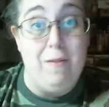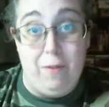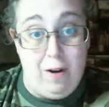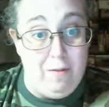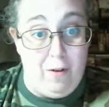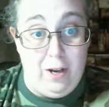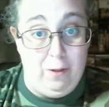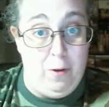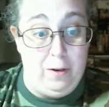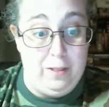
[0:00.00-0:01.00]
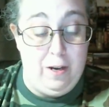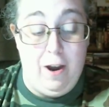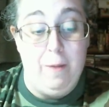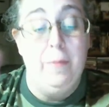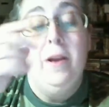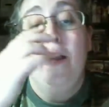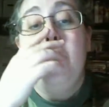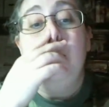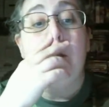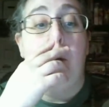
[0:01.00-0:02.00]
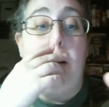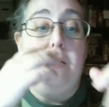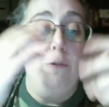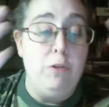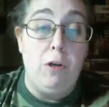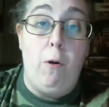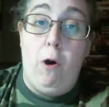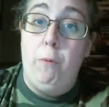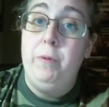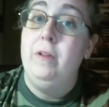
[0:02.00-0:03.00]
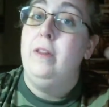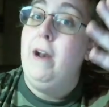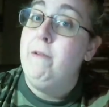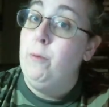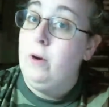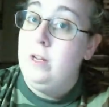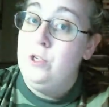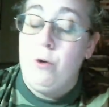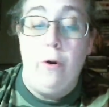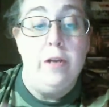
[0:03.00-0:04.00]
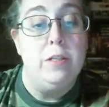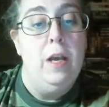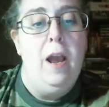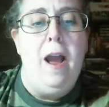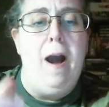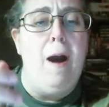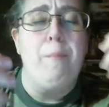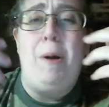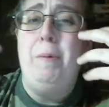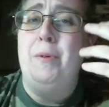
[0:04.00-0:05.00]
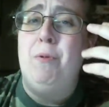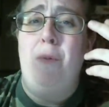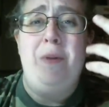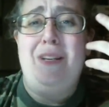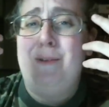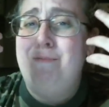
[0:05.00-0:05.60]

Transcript: very, very long time. So I do so hope that everyone enjoys. Probably won't be,